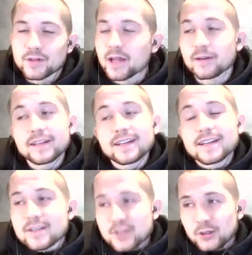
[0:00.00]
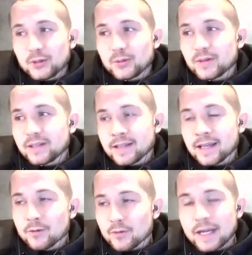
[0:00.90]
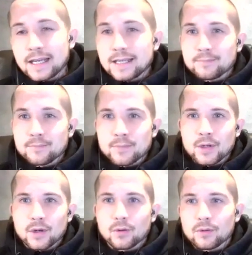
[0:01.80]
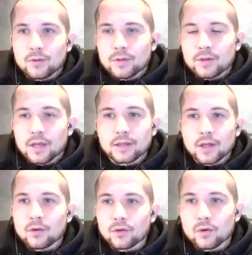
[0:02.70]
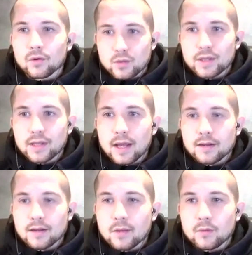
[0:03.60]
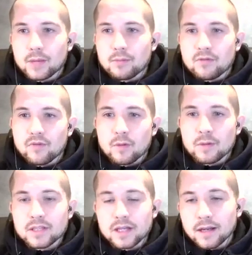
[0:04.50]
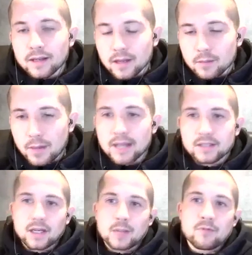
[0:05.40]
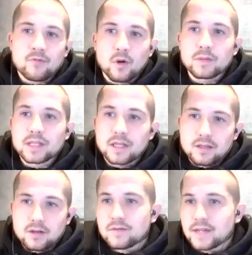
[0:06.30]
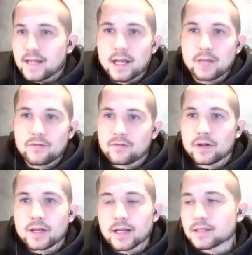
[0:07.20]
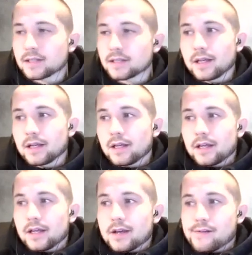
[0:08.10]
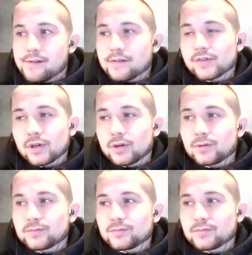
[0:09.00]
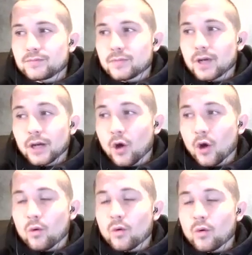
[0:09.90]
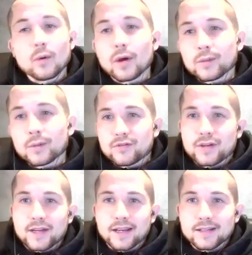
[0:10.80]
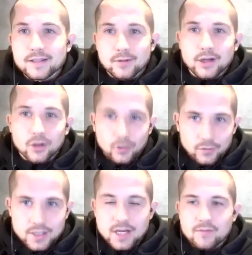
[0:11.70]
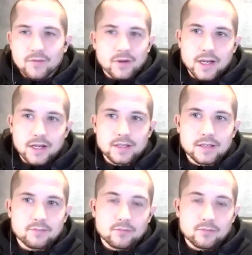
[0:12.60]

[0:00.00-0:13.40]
Yeah, so he really, you know, kicked down the doors with that uh, with that performance, and I think based on that performance, he deserves a hell of a fight next. Yeah. So I know who I want him to fight next, who I'd love to see him fight next.